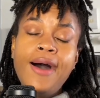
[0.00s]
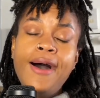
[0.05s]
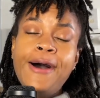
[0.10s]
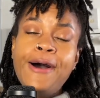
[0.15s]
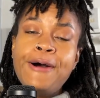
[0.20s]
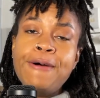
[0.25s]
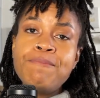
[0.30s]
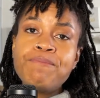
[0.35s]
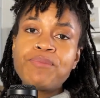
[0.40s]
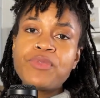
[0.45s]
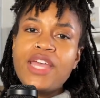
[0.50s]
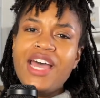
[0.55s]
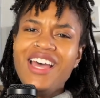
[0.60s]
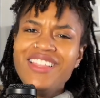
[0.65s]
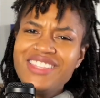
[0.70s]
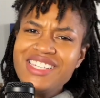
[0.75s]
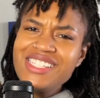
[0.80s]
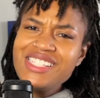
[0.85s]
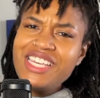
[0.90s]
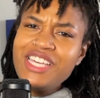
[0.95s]

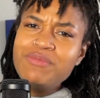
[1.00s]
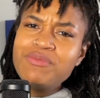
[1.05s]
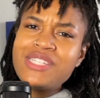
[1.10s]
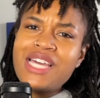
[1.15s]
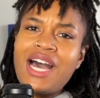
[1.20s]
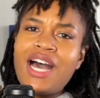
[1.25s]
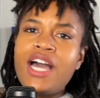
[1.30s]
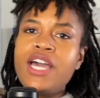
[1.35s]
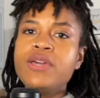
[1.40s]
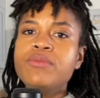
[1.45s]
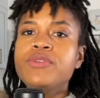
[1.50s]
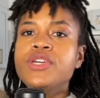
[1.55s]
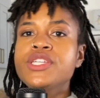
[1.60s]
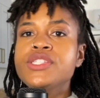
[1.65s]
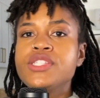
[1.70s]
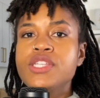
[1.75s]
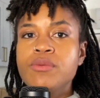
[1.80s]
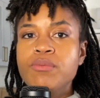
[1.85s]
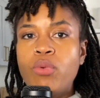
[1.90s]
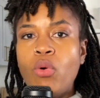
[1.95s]
At the same time,
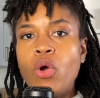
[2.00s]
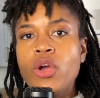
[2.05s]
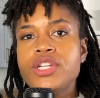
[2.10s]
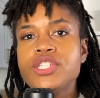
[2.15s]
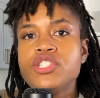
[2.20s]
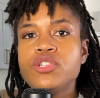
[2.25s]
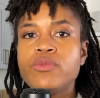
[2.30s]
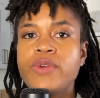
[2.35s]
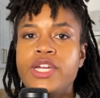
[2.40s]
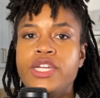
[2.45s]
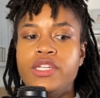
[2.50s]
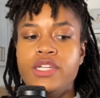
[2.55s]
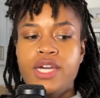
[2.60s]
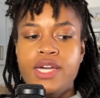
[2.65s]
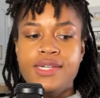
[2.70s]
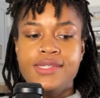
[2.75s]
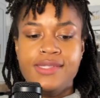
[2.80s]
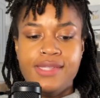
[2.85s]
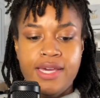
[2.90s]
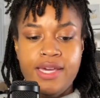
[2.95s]
it's important to
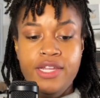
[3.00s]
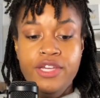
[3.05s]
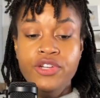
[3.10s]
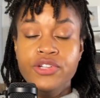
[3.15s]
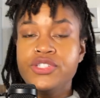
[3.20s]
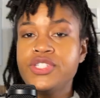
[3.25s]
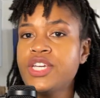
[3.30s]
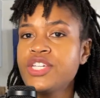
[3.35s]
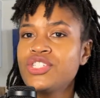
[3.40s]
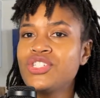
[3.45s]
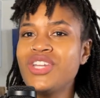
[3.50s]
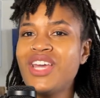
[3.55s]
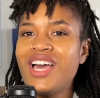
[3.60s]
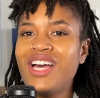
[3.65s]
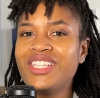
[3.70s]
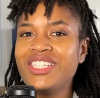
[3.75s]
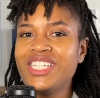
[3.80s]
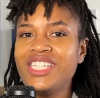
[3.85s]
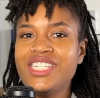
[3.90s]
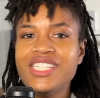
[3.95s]
recognize that
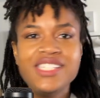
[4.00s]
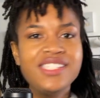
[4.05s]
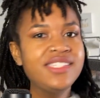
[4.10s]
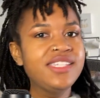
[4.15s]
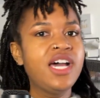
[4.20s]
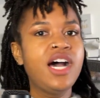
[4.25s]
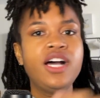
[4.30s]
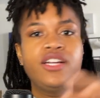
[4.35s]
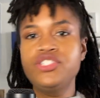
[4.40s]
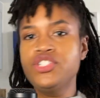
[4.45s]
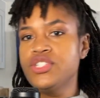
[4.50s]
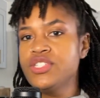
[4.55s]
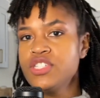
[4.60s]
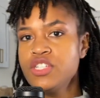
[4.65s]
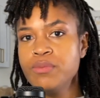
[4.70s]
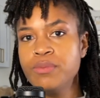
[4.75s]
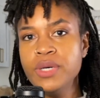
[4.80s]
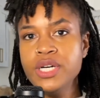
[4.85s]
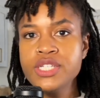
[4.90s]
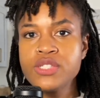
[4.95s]
intersectionality is not
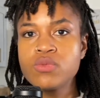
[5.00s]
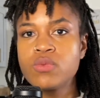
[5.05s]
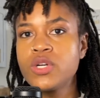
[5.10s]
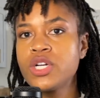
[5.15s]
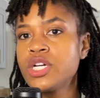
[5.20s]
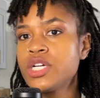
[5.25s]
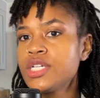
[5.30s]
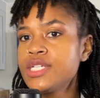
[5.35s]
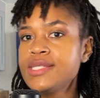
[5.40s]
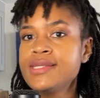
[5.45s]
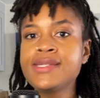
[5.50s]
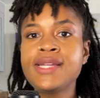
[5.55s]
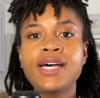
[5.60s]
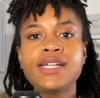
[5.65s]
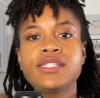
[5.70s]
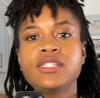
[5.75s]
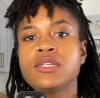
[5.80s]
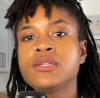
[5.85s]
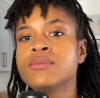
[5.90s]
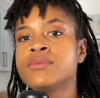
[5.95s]
just a buzzword. It's
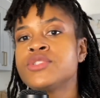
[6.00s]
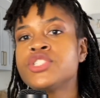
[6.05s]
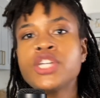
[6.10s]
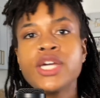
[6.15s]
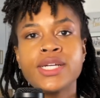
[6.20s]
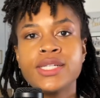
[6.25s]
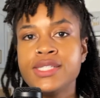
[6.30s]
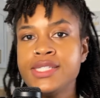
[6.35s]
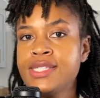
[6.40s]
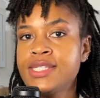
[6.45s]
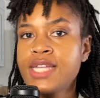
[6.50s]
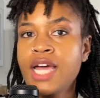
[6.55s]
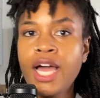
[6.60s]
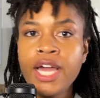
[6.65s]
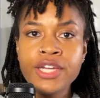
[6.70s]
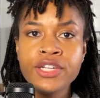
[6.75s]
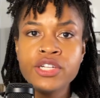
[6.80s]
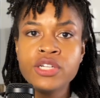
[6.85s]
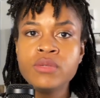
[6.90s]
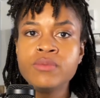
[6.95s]
not some checklist
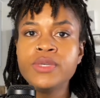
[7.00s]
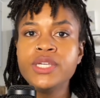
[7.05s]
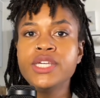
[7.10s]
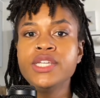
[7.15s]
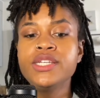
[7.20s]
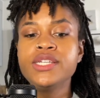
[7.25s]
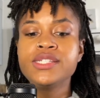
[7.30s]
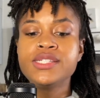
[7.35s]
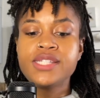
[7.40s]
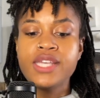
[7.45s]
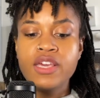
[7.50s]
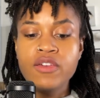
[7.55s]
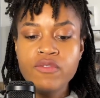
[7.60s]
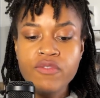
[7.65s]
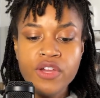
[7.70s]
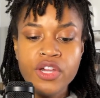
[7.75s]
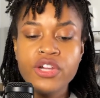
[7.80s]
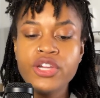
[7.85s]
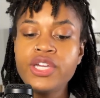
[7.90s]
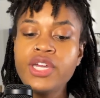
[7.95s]
item. It is a
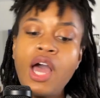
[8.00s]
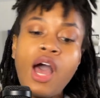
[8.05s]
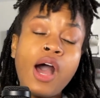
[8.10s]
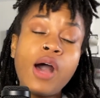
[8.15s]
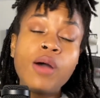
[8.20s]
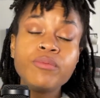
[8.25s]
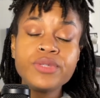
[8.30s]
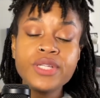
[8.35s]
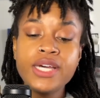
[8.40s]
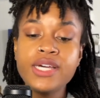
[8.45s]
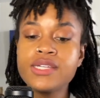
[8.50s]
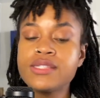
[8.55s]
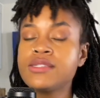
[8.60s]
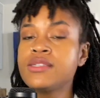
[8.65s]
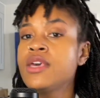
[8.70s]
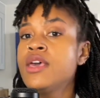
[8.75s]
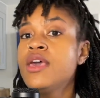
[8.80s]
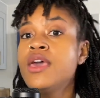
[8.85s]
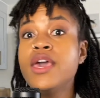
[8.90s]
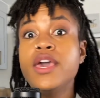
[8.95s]
very
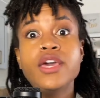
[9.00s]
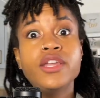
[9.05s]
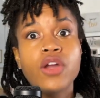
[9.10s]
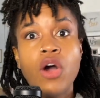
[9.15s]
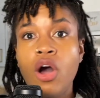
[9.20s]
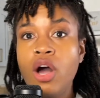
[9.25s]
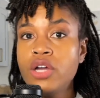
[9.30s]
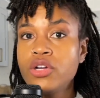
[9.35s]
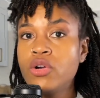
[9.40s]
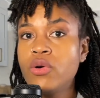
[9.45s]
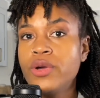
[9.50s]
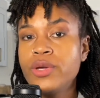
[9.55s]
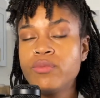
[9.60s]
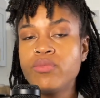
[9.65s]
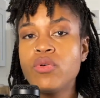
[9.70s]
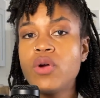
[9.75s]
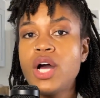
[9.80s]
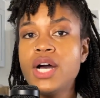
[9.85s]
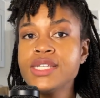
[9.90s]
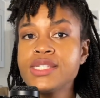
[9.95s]
complex and
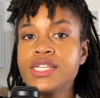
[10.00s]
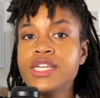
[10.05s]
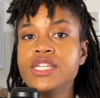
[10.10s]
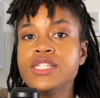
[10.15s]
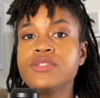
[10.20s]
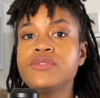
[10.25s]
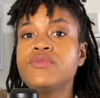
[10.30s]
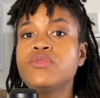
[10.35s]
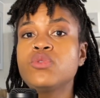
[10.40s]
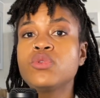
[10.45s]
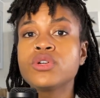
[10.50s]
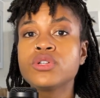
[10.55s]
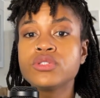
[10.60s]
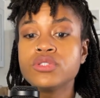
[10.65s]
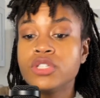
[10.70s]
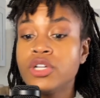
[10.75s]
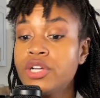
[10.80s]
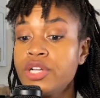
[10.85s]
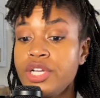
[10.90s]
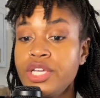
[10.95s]
ongoing process
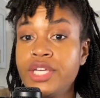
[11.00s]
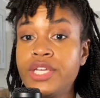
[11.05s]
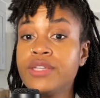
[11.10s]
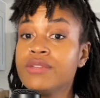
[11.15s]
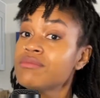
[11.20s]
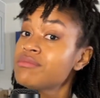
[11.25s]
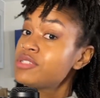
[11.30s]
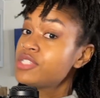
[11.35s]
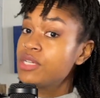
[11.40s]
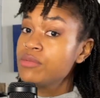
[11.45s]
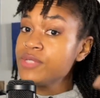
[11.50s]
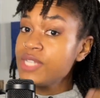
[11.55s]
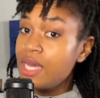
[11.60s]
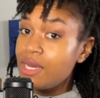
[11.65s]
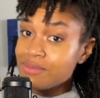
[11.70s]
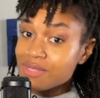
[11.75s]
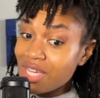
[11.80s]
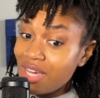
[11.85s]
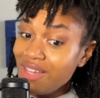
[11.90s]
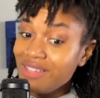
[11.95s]
for learning,
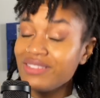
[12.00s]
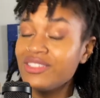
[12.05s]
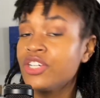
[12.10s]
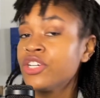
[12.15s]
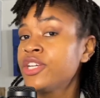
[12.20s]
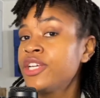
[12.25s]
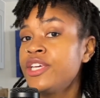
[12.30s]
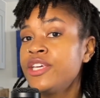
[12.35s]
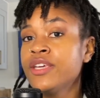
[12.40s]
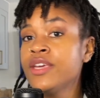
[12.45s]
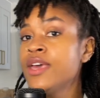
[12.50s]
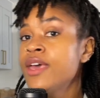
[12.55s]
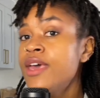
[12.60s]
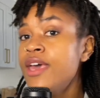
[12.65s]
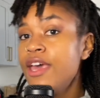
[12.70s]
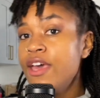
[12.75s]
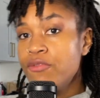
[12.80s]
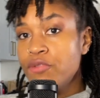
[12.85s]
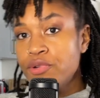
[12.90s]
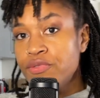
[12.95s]
sometimes unlearning,
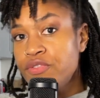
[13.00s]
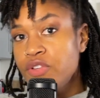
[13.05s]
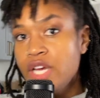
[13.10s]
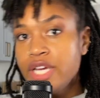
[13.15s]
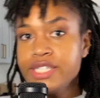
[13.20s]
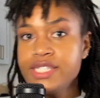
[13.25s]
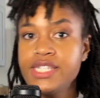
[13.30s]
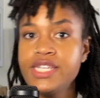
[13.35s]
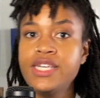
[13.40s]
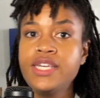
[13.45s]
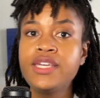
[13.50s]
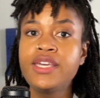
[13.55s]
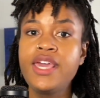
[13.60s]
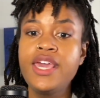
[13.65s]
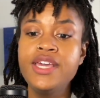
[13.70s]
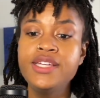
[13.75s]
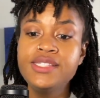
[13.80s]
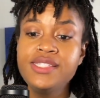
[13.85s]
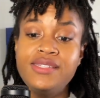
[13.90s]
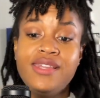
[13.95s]
and
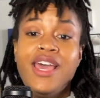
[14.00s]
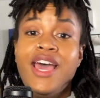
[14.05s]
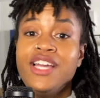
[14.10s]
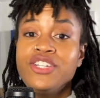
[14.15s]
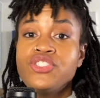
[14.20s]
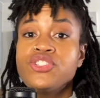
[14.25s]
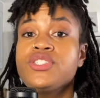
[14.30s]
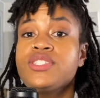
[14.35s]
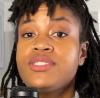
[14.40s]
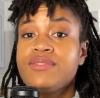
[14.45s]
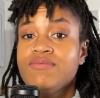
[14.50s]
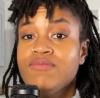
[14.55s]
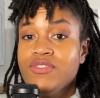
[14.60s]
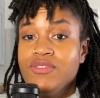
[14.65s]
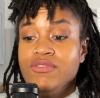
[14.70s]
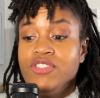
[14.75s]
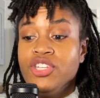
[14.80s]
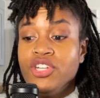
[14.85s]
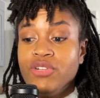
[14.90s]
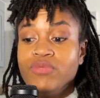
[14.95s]
reflecting and actually
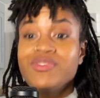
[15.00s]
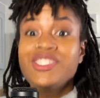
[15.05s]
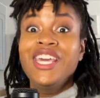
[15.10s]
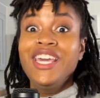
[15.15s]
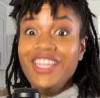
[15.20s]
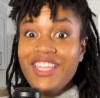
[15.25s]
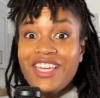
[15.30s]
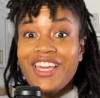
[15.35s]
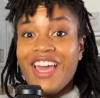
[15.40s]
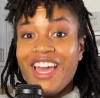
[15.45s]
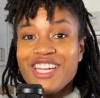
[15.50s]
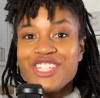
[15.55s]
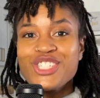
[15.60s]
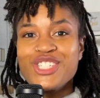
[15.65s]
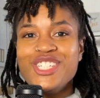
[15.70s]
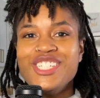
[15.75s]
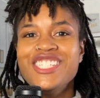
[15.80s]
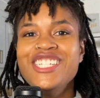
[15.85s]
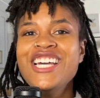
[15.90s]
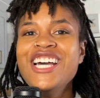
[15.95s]
taking
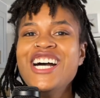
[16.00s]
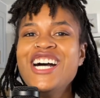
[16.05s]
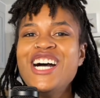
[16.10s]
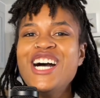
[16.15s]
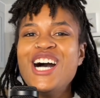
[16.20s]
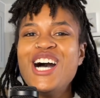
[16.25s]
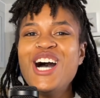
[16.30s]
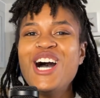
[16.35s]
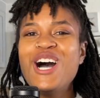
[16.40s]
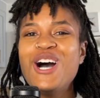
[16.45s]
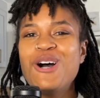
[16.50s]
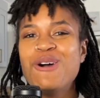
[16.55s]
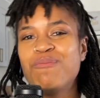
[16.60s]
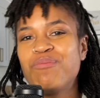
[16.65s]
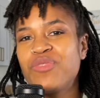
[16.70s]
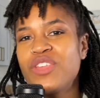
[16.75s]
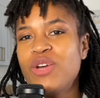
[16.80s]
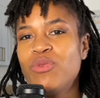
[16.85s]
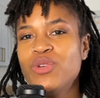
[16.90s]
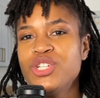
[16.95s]
action,
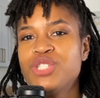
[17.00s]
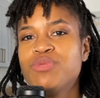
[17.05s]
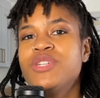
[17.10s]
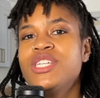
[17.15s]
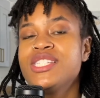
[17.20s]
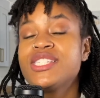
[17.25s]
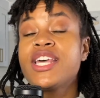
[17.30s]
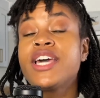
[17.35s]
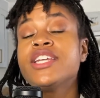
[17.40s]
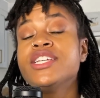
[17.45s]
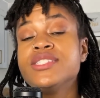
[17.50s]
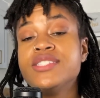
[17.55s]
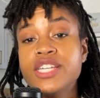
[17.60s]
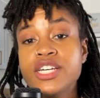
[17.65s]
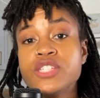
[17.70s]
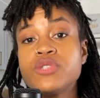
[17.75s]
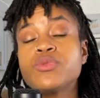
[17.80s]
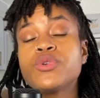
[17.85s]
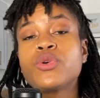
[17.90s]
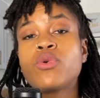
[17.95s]
which means that it
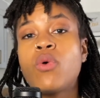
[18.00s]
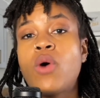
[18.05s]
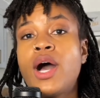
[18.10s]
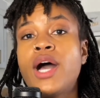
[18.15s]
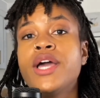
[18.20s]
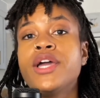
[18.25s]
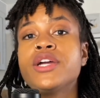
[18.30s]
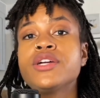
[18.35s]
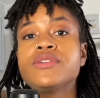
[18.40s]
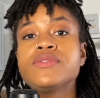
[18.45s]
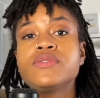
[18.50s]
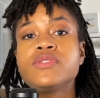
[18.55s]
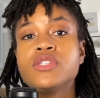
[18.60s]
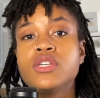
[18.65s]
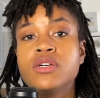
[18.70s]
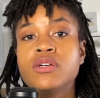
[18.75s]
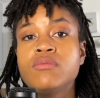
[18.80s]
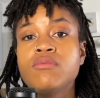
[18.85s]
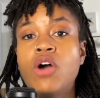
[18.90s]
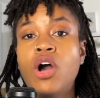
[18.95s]
does require
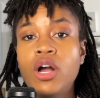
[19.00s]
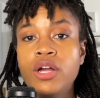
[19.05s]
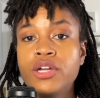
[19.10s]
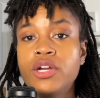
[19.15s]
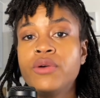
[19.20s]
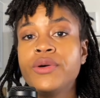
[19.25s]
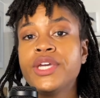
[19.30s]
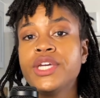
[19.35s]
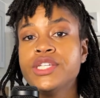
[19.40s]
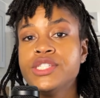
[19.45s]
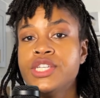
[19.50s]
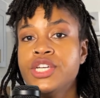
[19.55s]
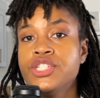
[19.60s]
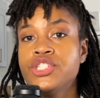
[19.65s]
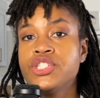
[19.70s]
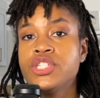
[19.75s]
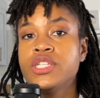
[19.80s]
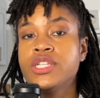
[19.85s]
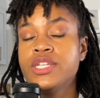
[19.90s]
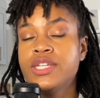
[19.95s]
some ongoing
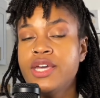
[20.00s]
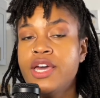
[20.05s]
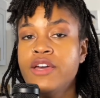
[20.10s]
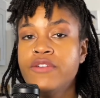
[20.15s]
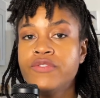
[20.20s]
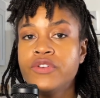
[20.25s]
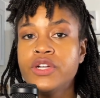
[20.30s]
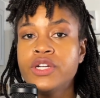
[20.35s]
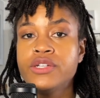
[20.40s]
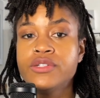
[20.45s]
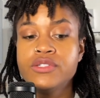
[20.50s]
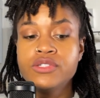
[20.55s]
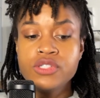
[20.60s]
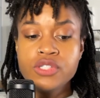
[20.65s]
attention and effort.